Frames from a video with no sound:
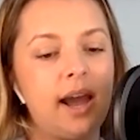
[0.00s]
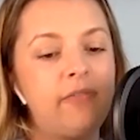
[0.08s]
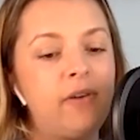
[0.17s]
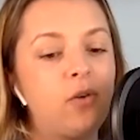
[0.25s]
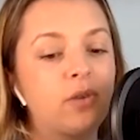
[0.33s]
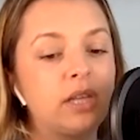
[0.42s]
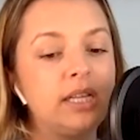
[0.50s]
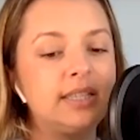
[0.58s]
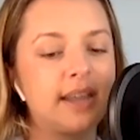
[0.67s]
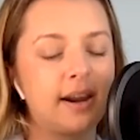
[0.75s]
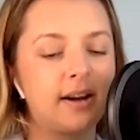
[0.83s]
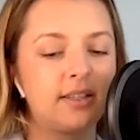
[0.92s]
I felt really
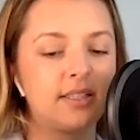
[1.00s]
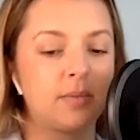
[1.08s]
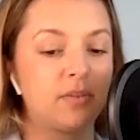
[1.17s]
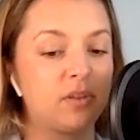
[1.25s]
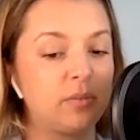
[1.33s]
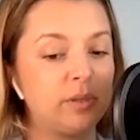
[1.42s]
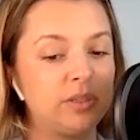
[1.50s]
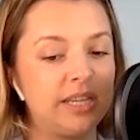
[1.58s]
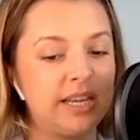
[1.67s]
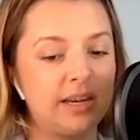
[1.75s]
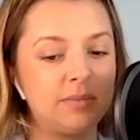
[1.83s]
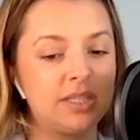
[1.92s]
scared in some of the
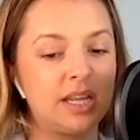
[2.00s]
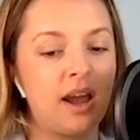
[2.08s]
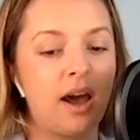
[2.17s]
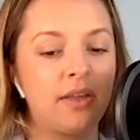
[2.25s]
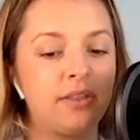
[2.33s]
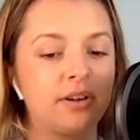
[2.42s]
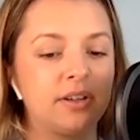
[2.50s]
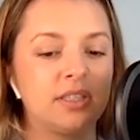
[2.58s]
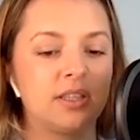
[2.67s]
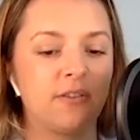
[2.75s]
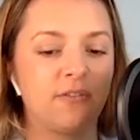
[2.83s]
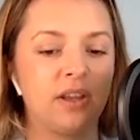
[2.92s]
museums and
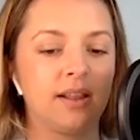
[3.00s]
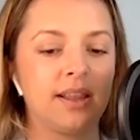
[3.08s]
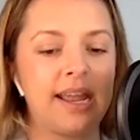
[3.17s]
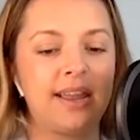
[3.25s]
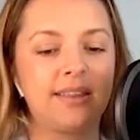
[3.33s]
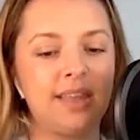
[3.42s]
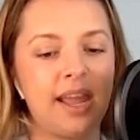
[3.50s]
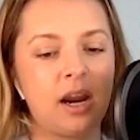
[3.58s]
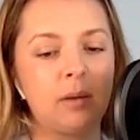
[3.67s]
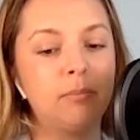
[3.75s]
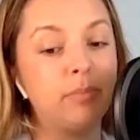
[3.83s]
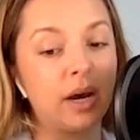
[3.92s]
others feel like they
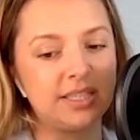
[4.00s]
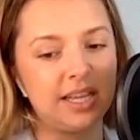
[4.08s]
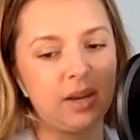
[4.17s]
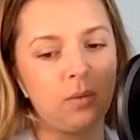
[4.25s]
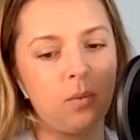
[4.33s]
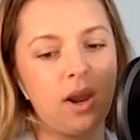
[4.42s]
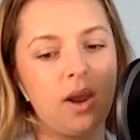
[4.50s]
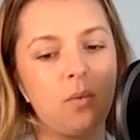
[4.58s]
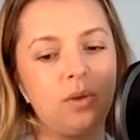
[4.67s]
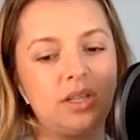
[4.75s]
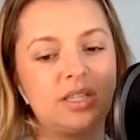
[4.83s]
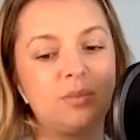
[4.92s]
are buzzing
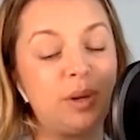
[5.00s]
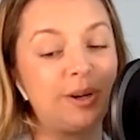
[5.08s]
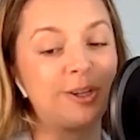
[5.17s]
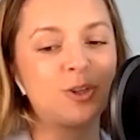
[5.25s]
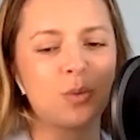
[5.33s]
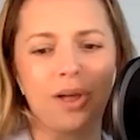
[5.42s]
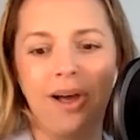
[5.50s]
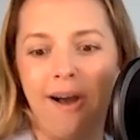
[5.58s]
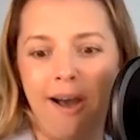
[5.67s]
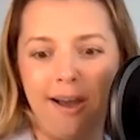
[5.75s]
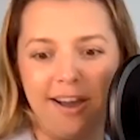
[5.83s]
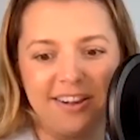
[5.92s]
with spiritual
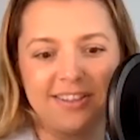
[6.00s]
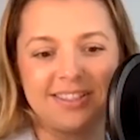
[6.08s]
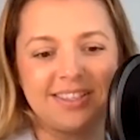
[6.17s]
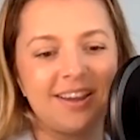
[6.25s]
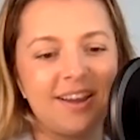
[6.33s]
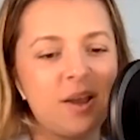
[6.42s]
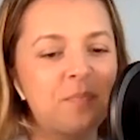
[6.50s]
hugs.